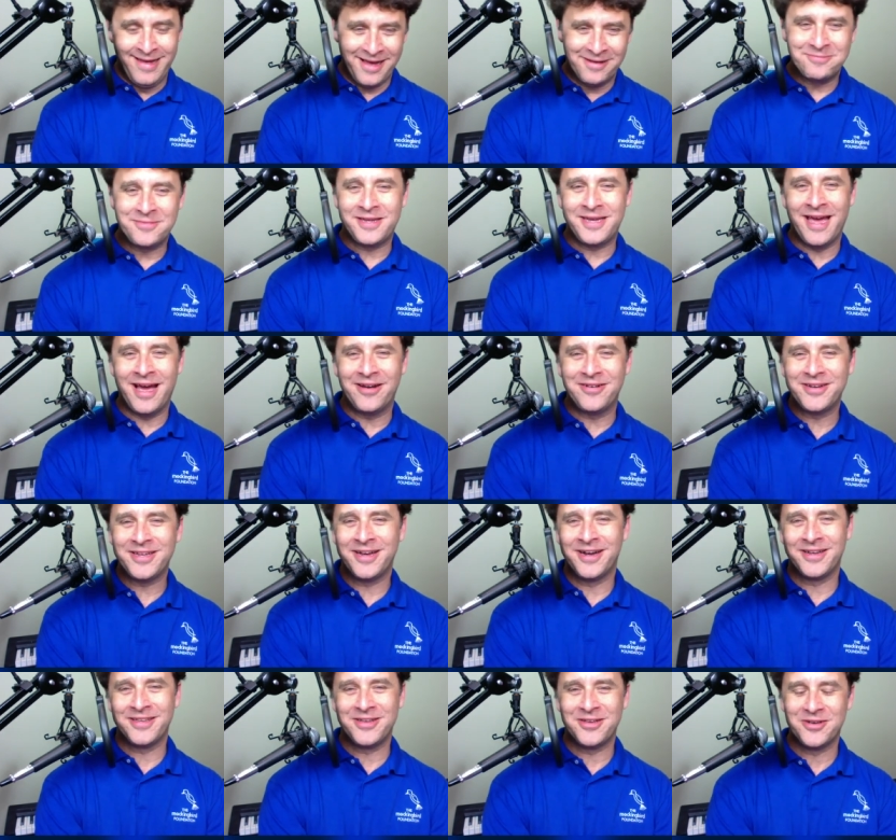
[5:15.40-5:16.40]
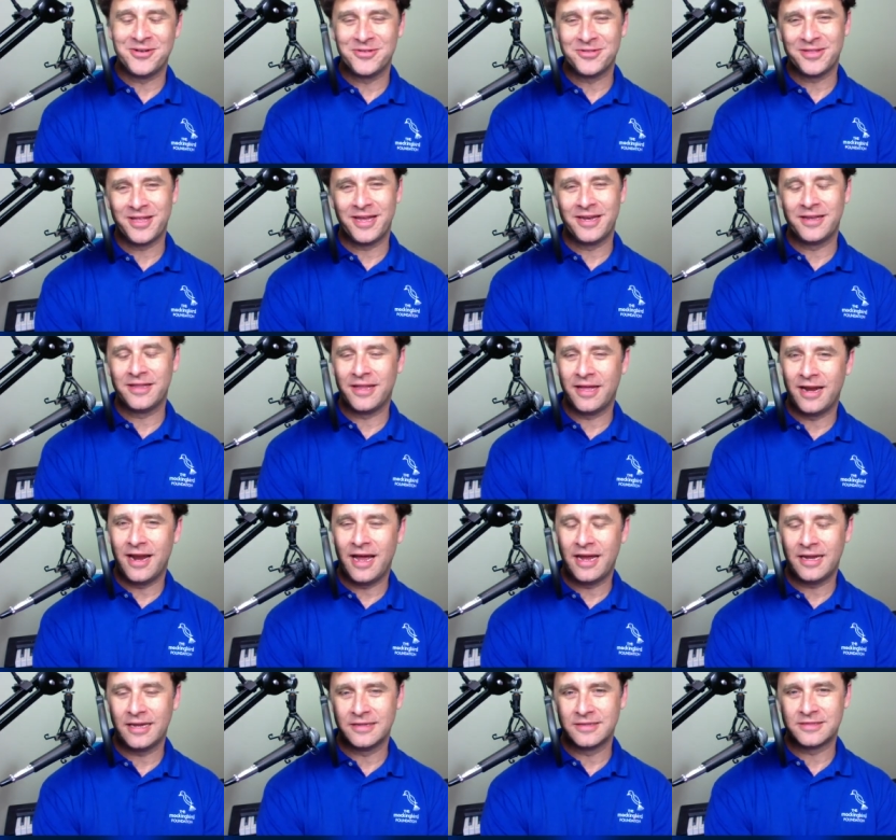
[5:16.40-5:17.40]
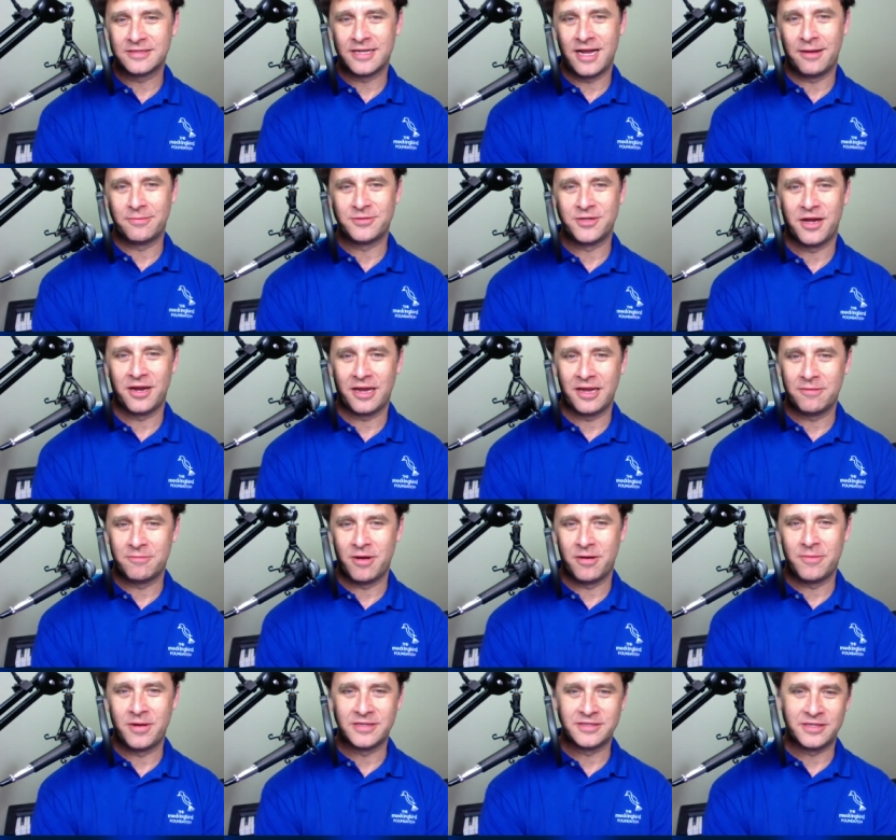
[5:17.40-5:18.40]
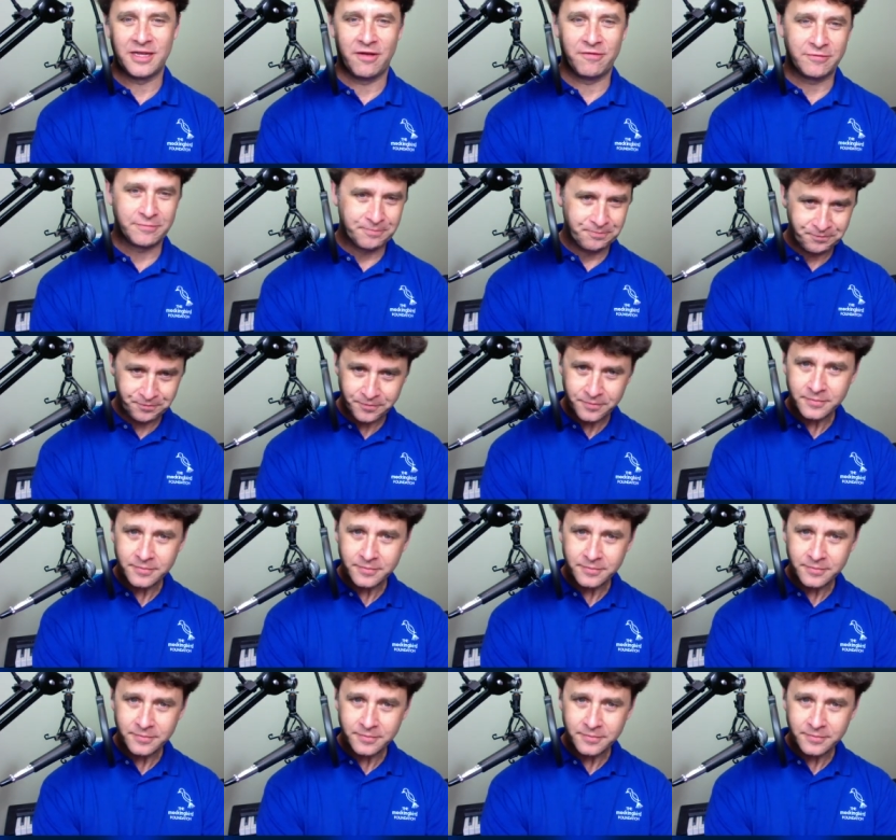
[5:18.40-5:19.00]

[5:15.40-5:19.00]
I'm counting on you. Then then I can stop talking about myself.